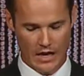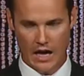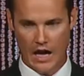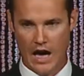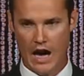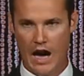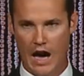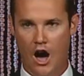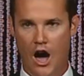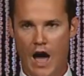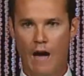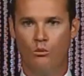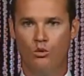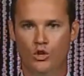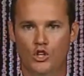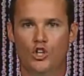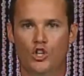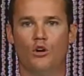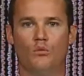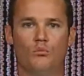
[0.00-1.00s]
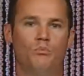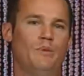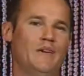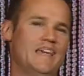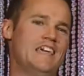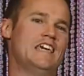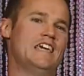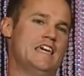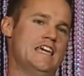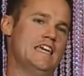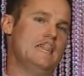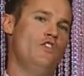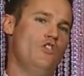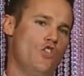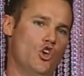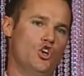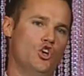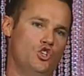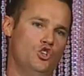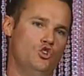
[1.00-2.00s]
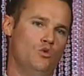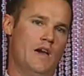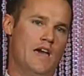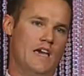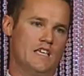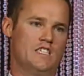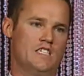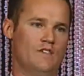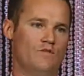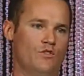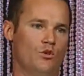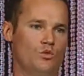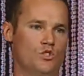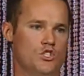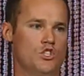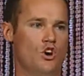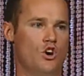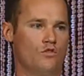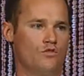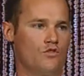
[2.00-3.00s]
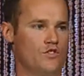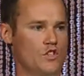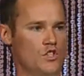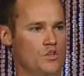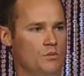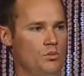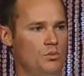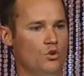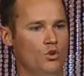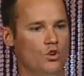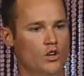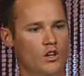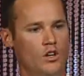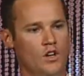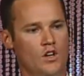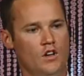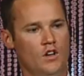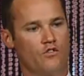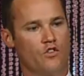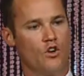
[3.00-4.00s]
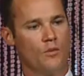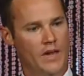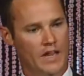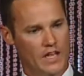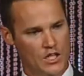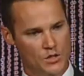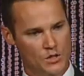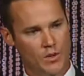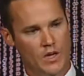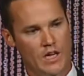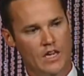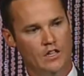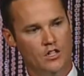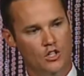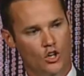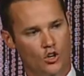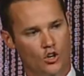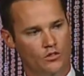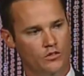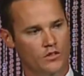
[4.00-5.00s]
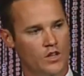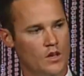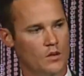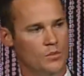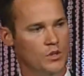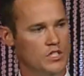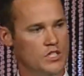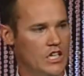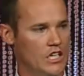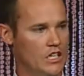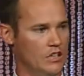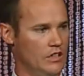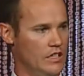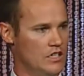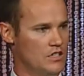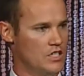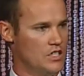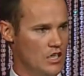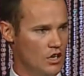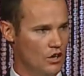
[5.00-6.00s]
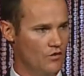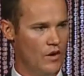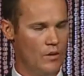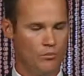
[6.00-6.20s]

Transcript: I would not be in the US if it was not for the support from NSB and Don, particularly yourself.